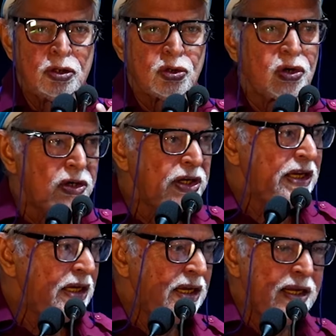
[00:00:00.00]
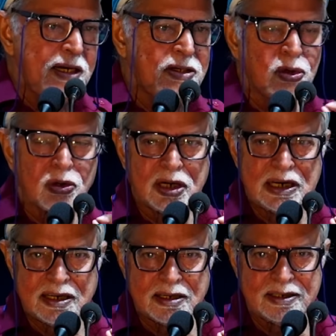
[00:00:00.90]
So he took
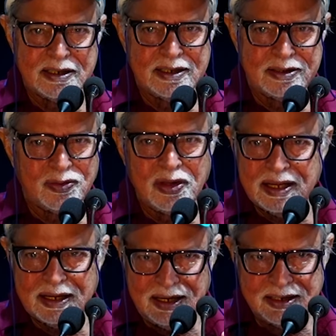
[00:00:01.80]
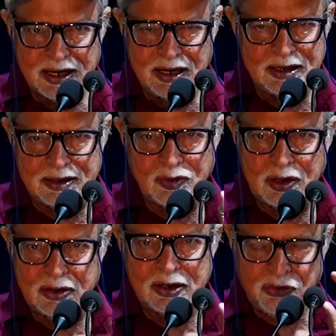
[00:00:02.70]
it a
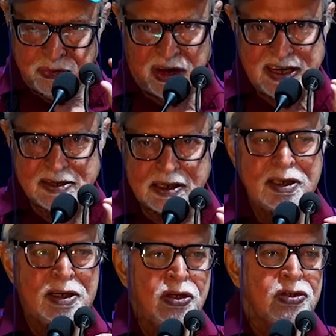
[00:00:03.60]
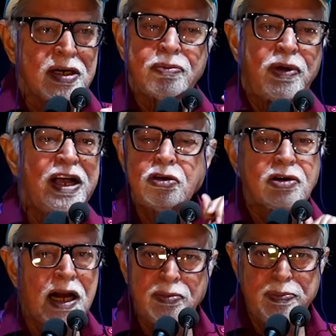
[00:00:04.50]
little offense. So why you
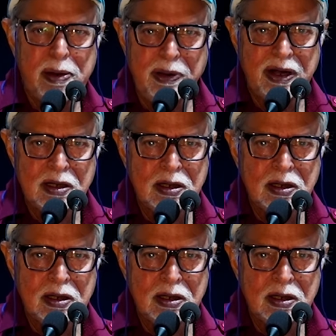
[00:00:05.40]
call me Bebe?